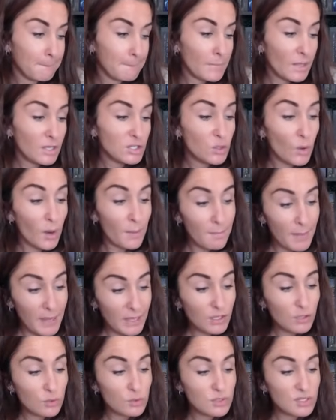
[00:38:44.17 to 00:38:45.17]
So I
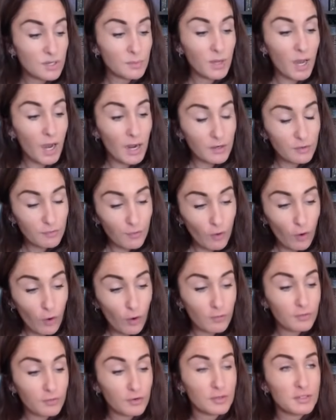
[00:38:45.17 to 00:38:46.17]
make you some kind of
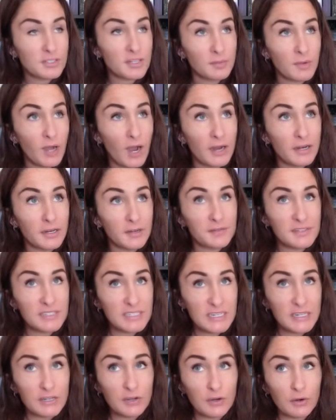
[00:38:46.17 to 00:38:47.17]
offer, some kind of
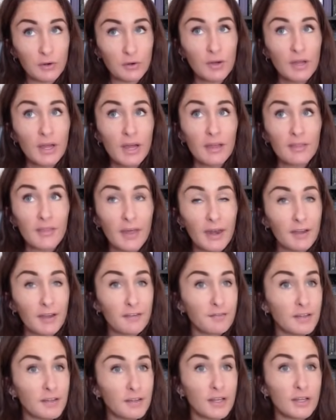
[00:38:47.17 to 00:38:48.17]
deal that I
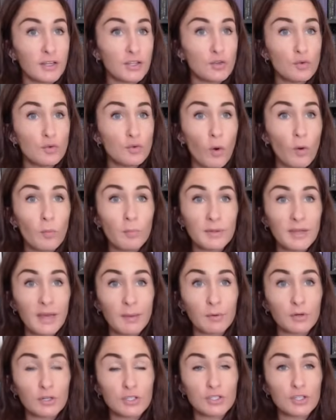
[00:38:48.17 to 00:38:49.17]
feel like you won't be
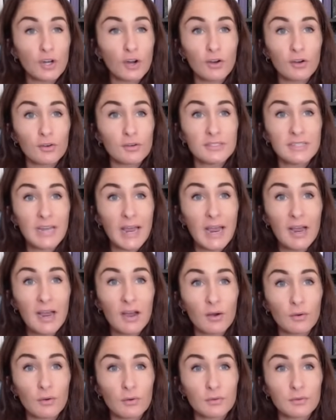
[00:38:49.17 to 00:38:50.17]
able to turn
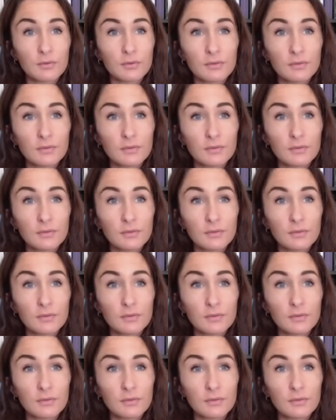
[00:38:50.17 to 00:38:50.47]
down.